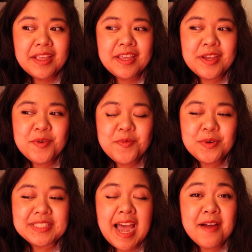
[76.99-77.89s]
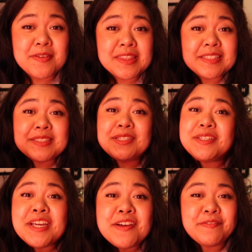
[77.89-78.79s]
he was having this
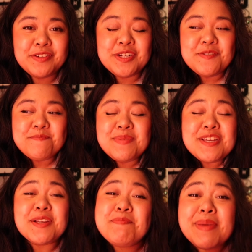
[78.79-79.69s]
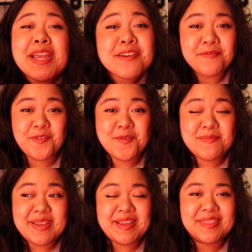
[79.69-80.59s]
gift being made for
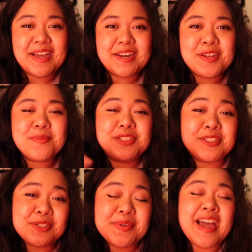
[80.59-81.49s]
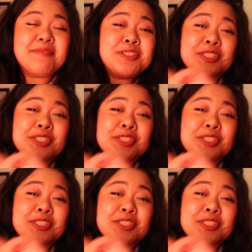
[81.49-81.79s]
me that he would soon have